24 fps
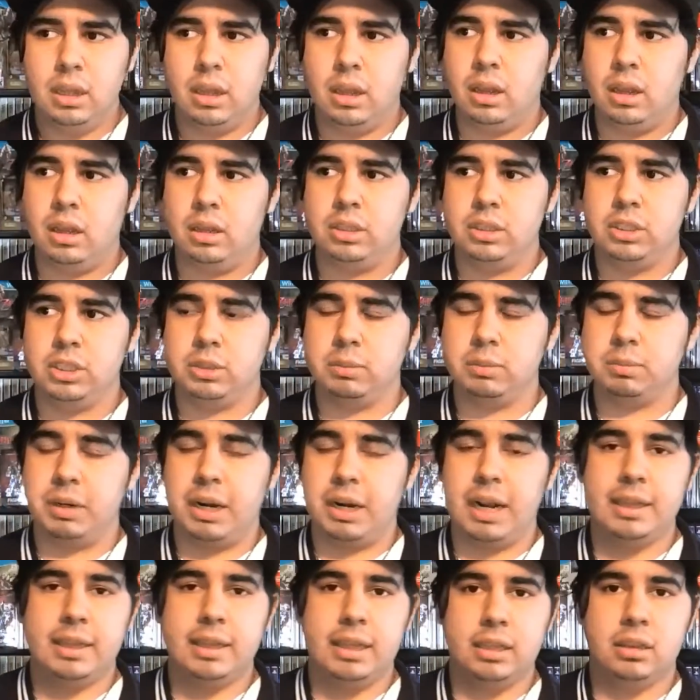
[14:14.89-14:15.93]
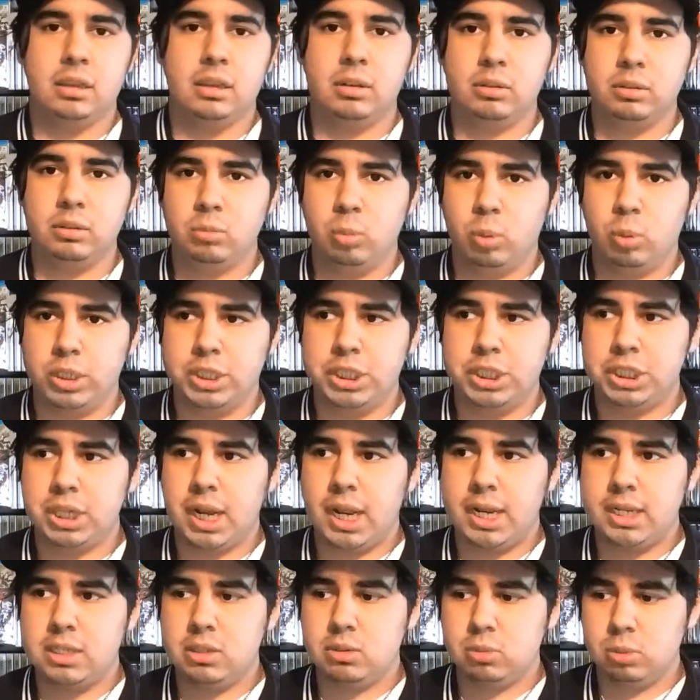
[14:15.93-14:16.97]
But I think where it
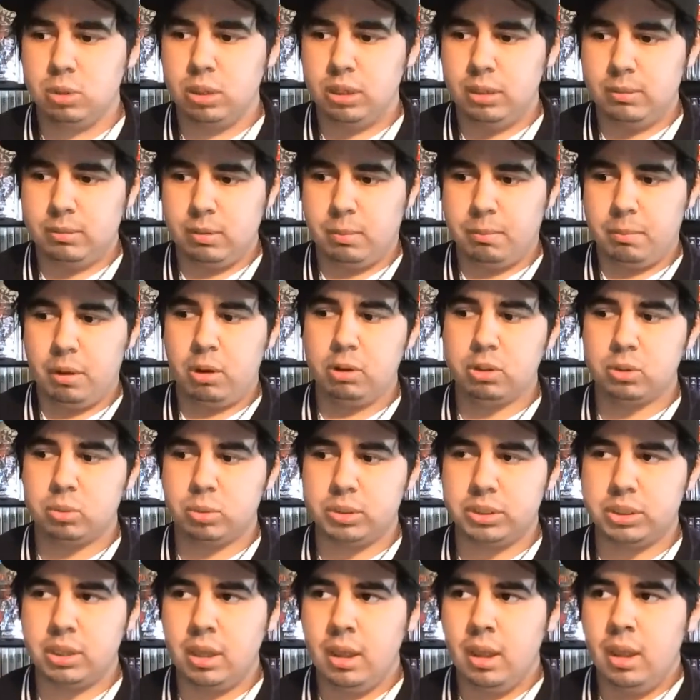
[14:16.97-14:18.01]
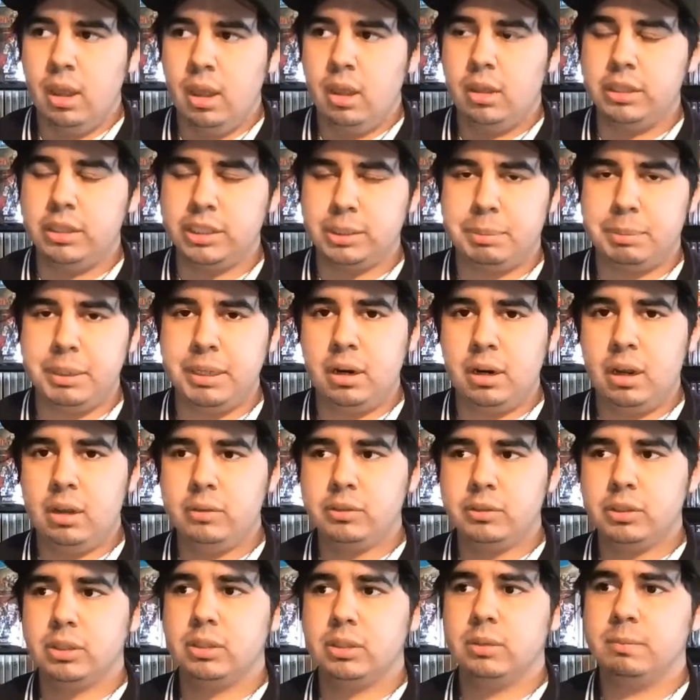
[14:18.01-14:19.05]
shines really the most was the
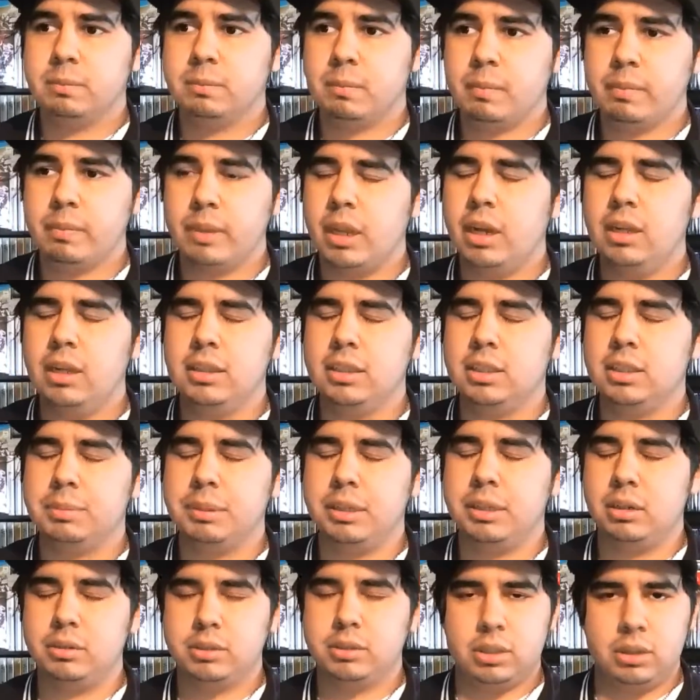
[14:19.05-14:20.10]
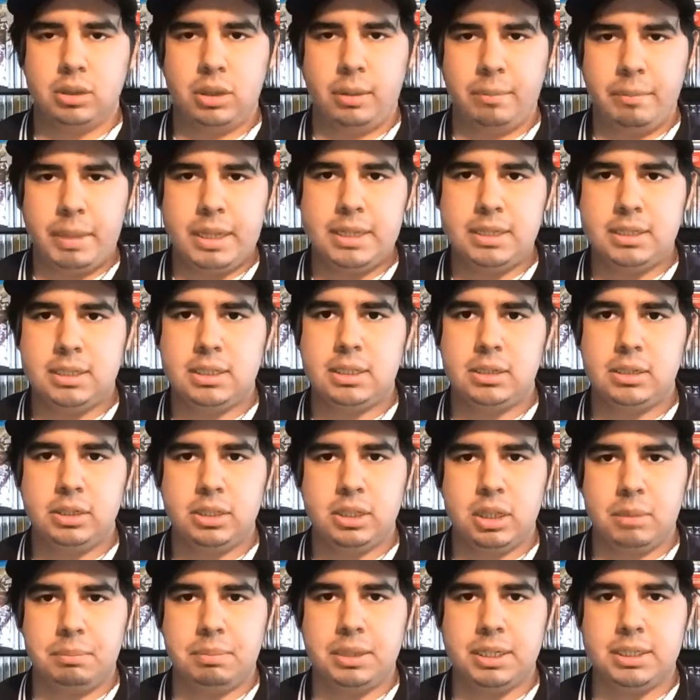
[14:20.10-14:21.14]
spin-offs, not the spin-offs, the main
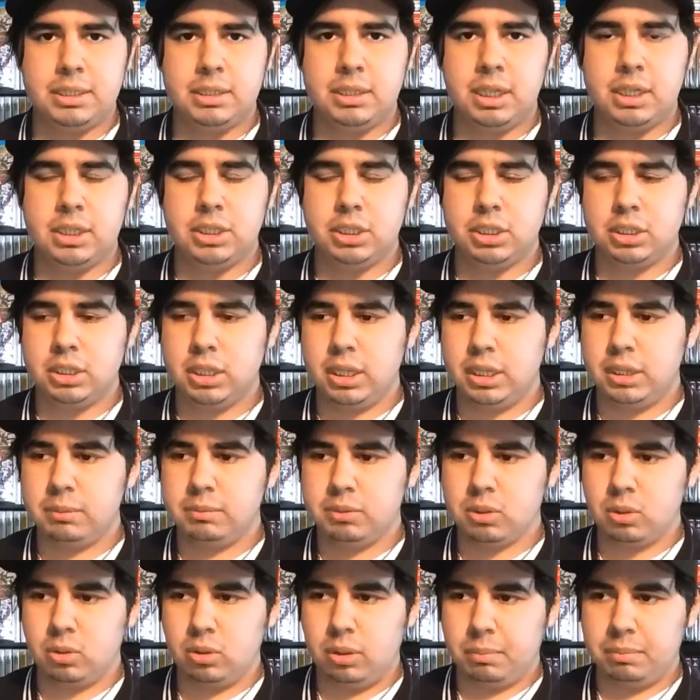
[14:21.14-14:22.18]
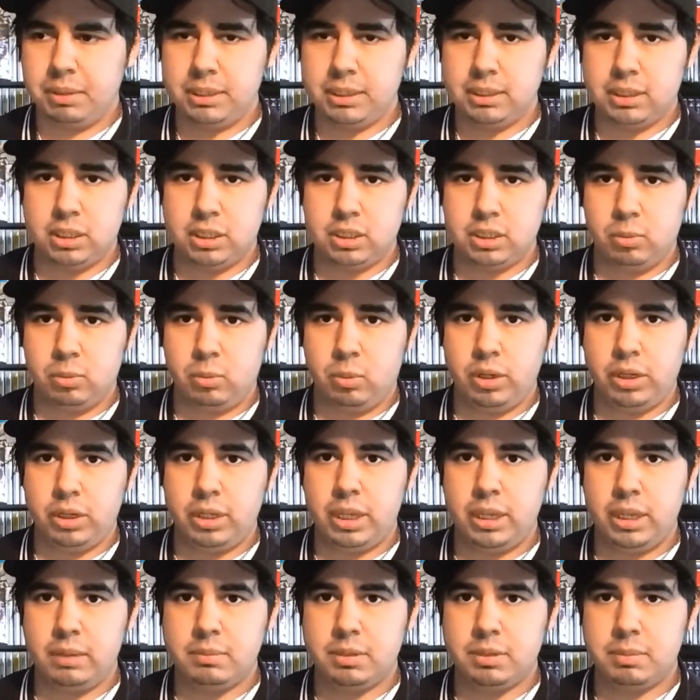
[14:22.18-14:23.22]
series in the PlayStation games or the PlayStation 1
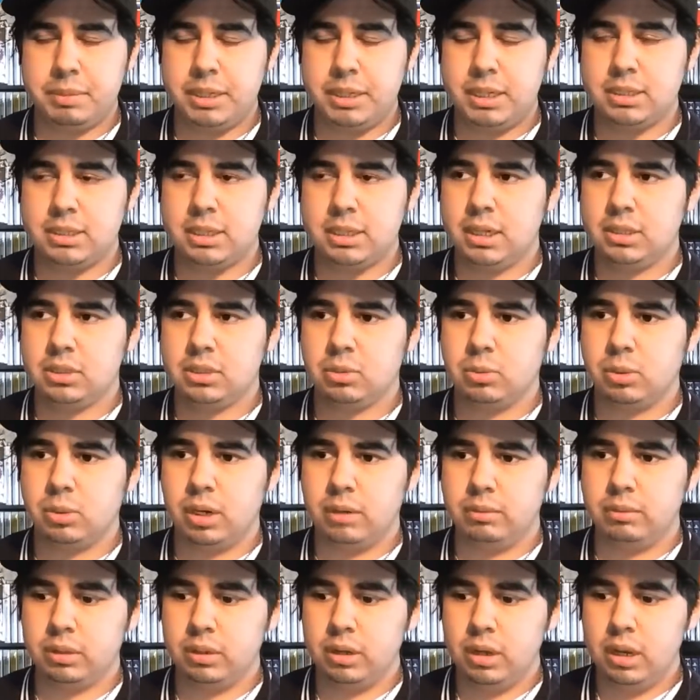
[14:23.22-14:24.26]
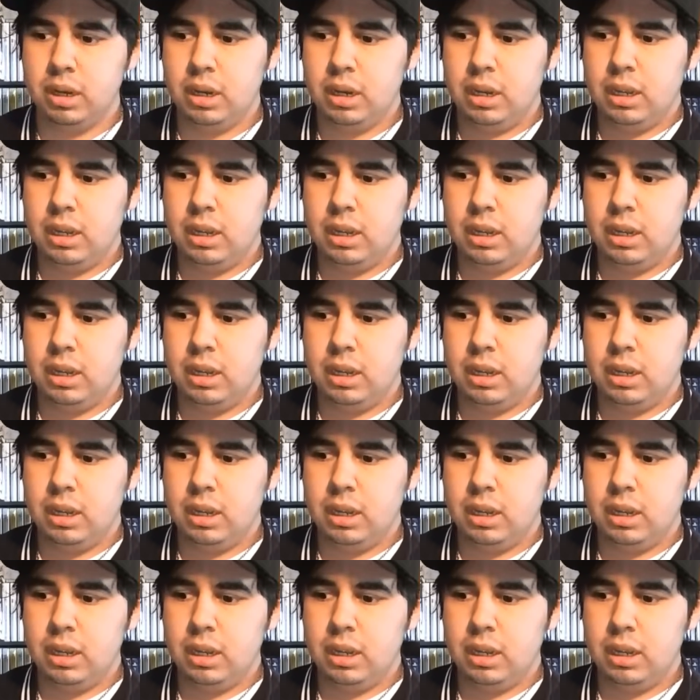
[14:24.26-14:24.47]
games, PSX or whatever.